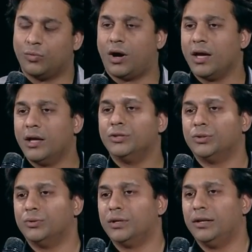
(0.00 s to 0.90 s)
Why aren't
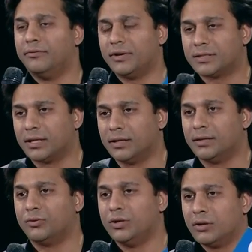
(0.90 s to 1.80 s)
you investing
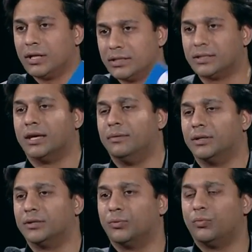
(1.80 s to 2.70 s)
in real
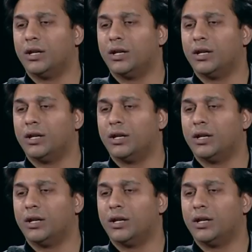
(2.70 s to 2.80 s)
entertainment?